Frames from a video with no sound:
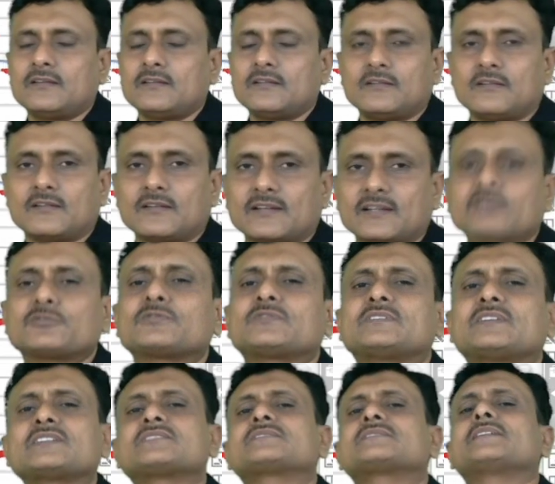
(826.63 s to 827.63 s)
Alright, so
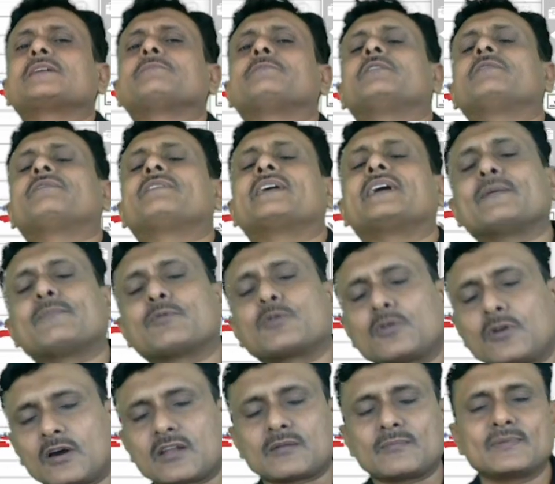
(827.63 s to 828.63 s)
such type of
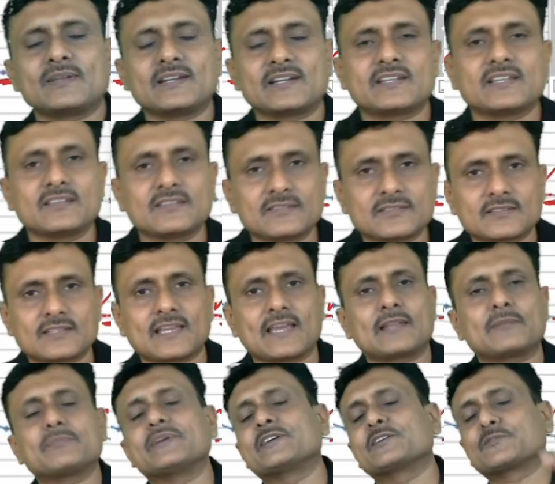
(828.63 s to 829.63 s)
abnormalities
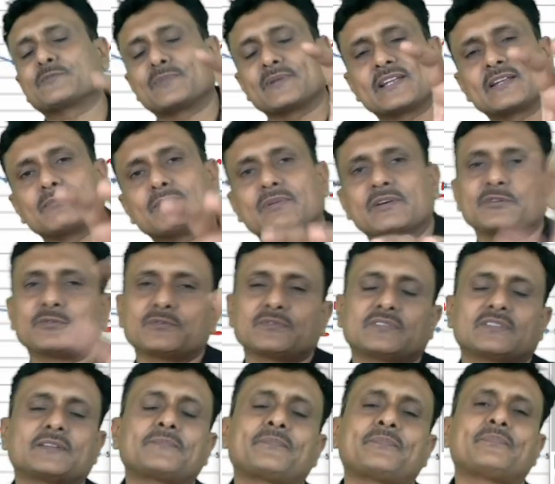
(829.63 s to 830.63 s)
can be explained by
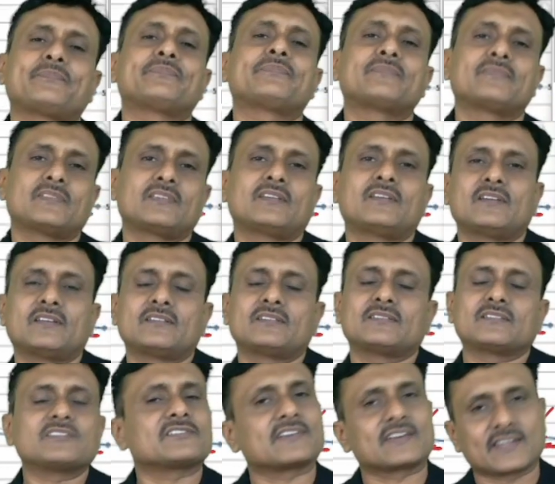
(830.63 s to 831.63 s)
using the
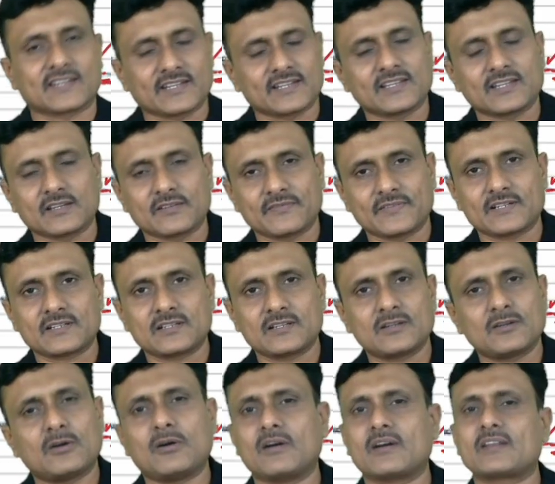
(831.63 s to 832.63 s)
screening effect
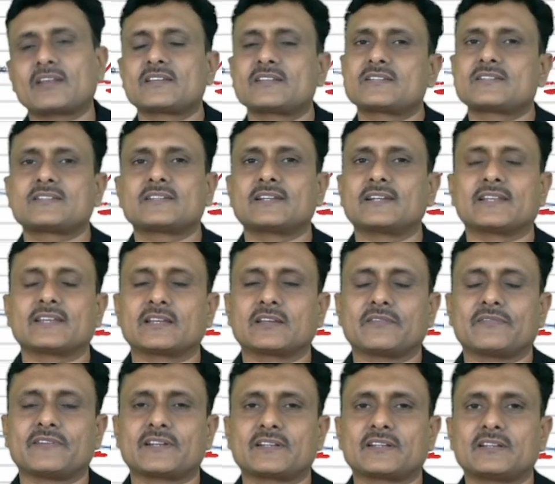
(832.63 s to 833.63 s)
or shielding effect.
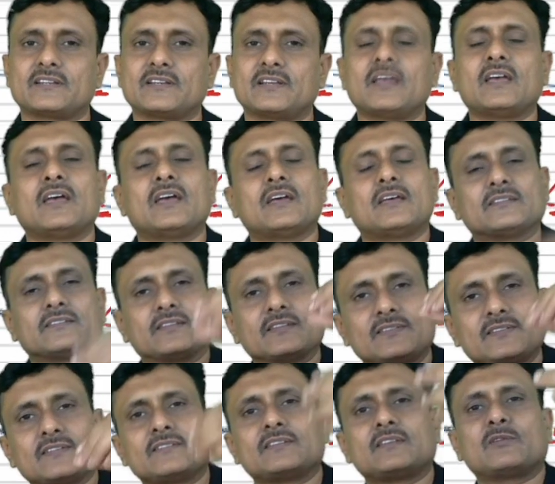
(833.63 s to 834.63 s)
This
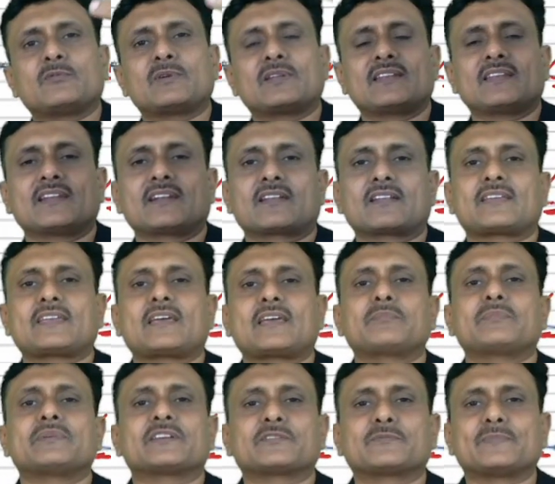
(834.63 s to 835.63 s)
is even later can
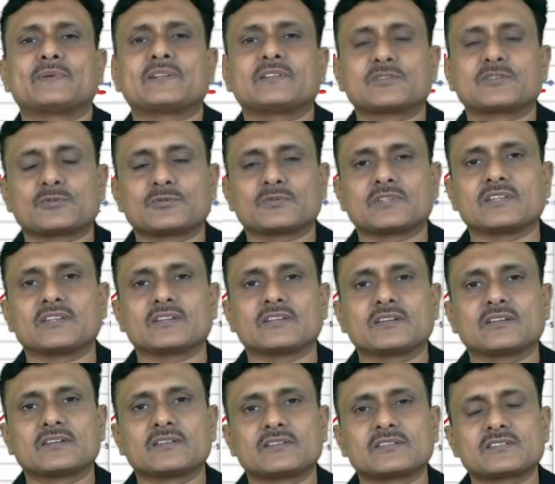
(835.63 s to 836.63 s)
be expanded to the
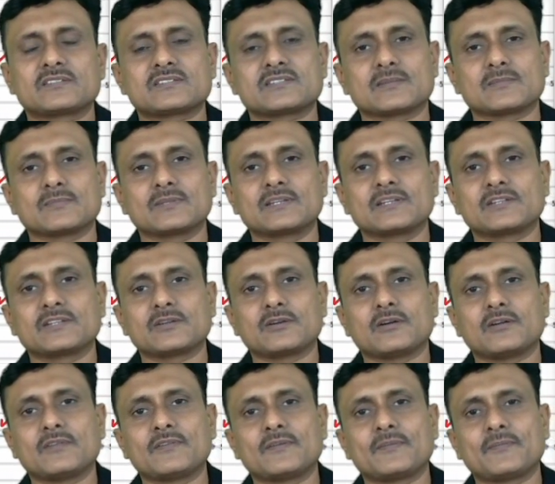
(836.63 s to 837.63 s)
stability of